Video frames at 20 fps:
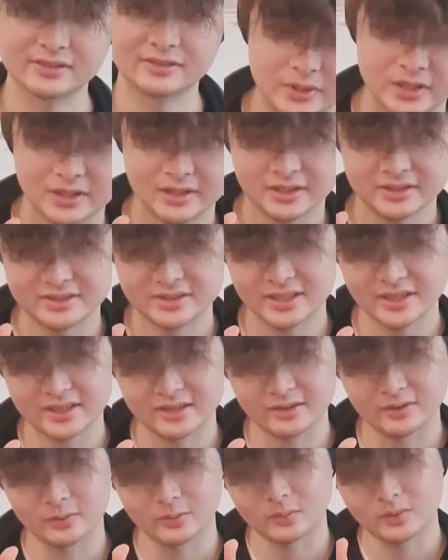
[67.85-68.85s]
But let's
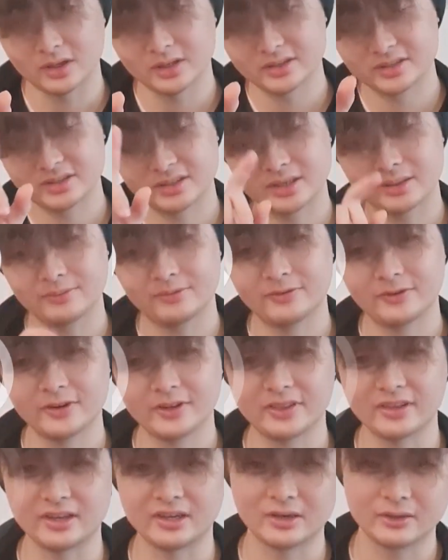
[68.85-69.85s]
take it one step
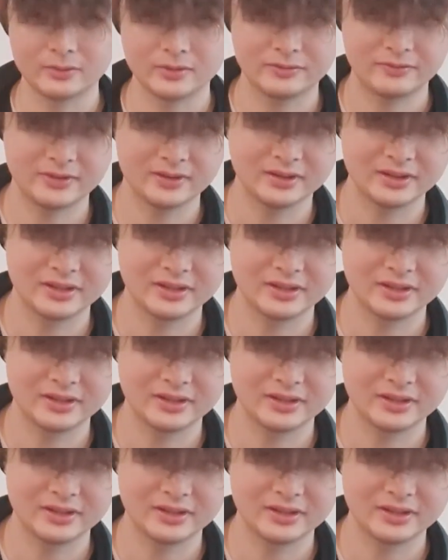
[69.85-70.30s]
further with a